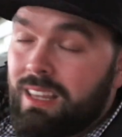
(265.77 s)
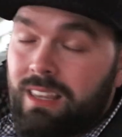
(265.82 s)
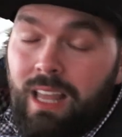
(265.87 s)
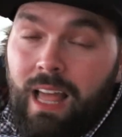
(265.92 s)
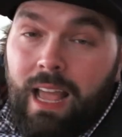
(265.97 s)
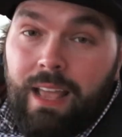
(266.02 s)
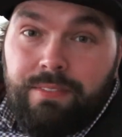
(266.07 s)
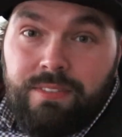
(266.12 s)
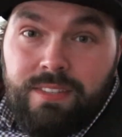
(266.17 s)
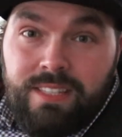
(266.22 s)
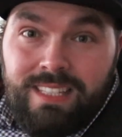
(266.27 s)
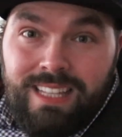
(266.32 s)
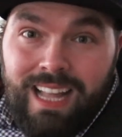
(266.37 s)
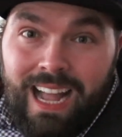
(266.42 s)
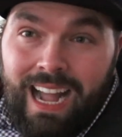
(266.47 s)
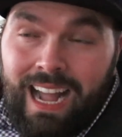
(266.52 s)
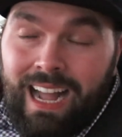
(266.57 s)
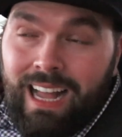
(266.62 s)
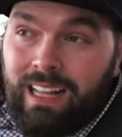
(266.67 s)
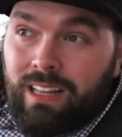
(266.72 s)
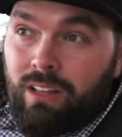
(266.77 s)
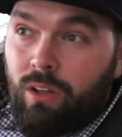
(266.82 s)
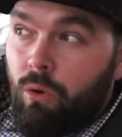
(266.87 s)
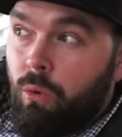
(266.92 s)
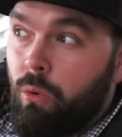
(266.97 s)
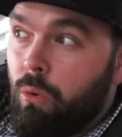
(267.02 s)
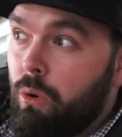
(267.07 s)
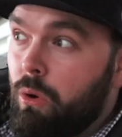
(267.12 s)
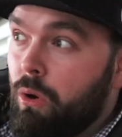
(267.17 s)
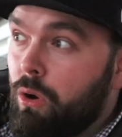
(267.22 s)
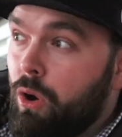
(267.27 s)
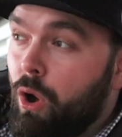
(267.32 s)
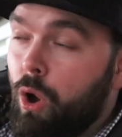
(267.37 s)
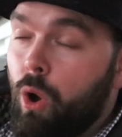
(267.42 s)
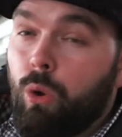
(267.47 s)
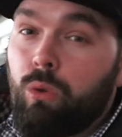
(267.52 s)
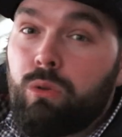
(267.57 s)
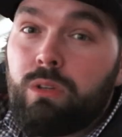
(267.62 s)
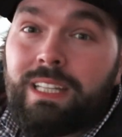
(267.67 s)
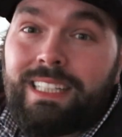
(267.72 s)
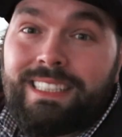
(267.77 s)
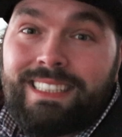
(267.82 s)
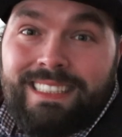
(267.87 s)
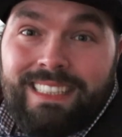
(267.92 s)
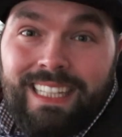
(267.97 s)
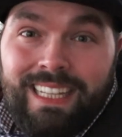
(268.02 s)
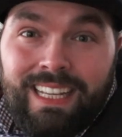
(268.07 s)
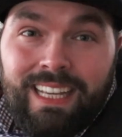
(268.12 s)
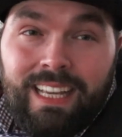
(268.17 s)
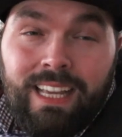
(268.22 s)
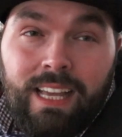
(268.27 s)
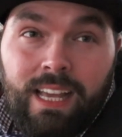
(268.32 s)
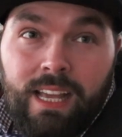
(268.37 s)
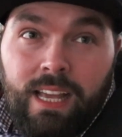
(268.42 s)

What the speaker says: lifestyle or holistic